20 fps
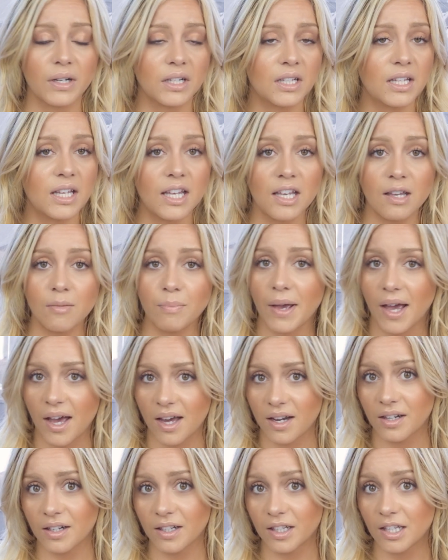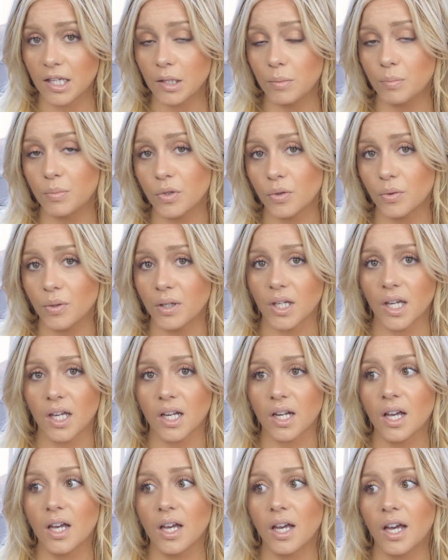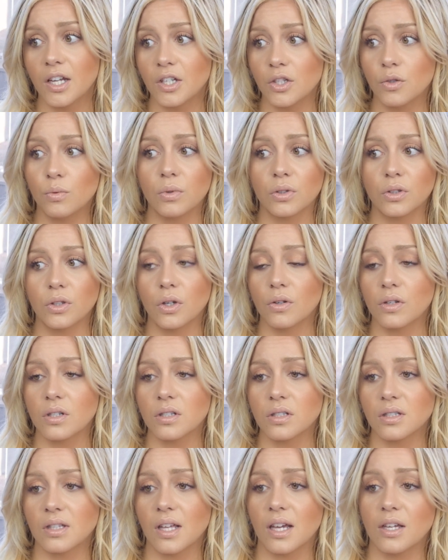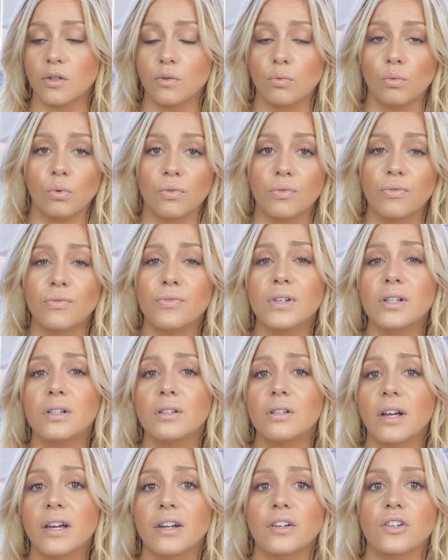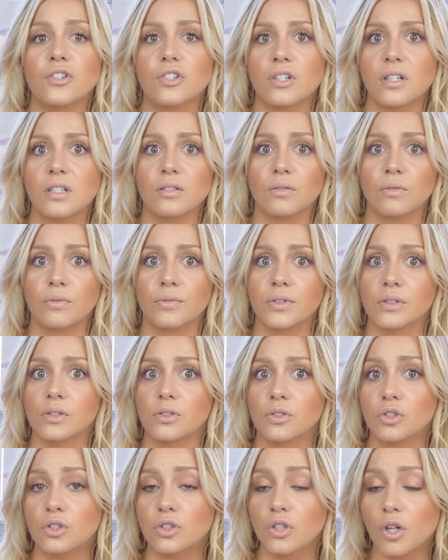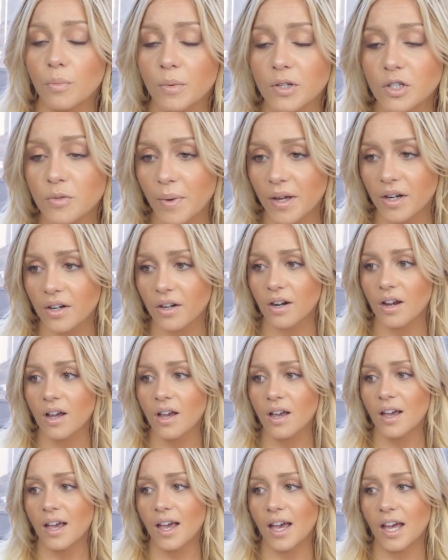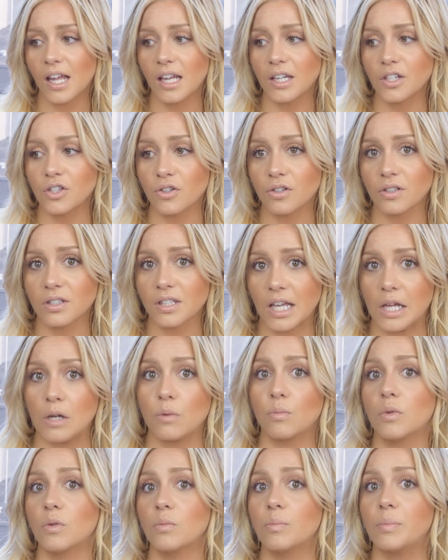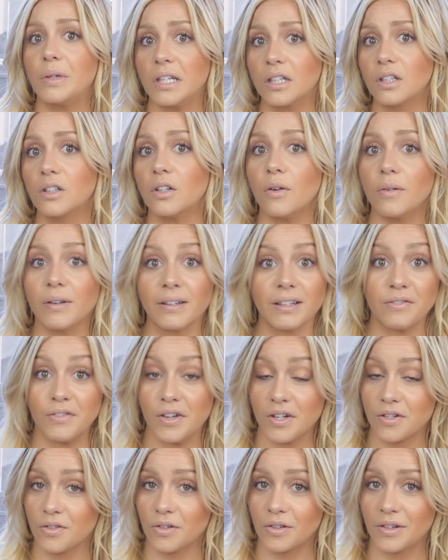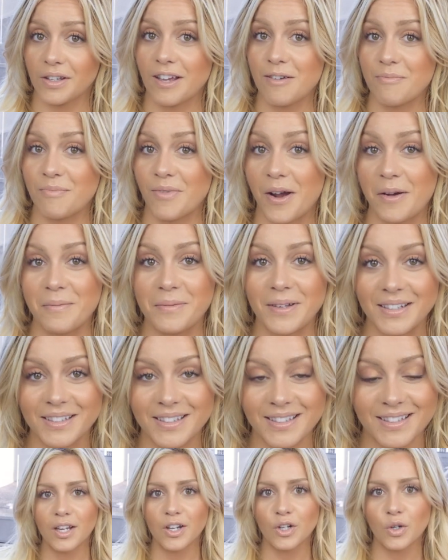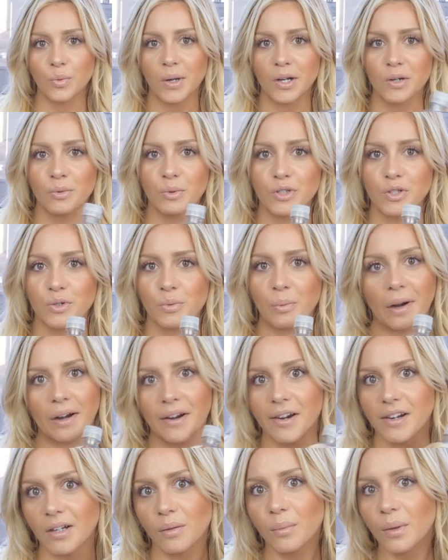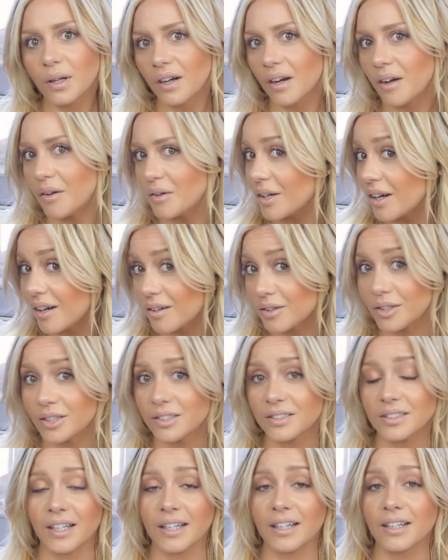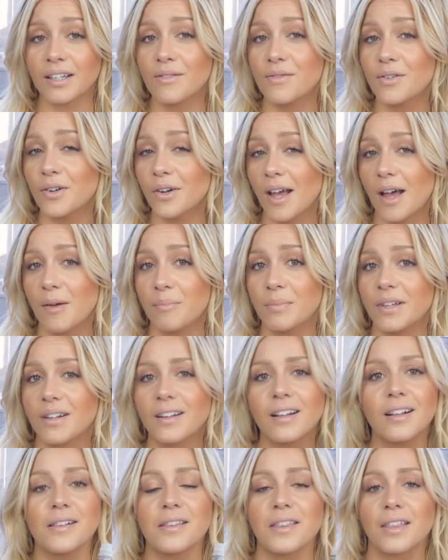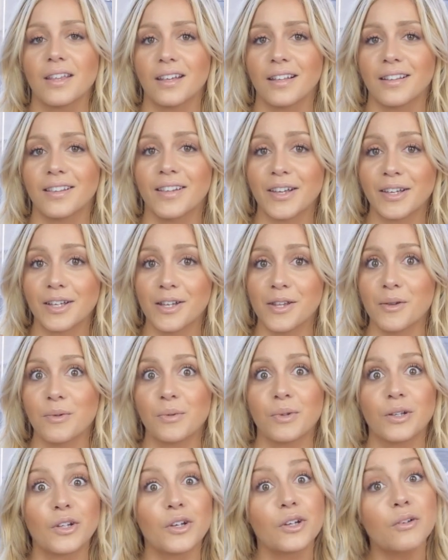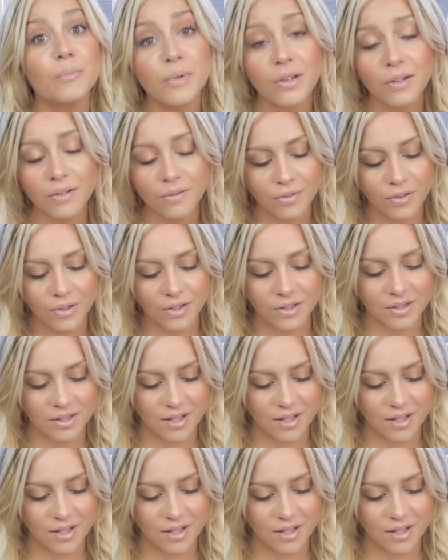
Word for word: But keep at it, keep doing it, and you will notice that you will feel energized, you'll feel so much better, and your skin will be glowing eventually, I promise. No matter what you're wearing, no matter how your hair looks like, if you're happy and healthy, like, you will look beautiful.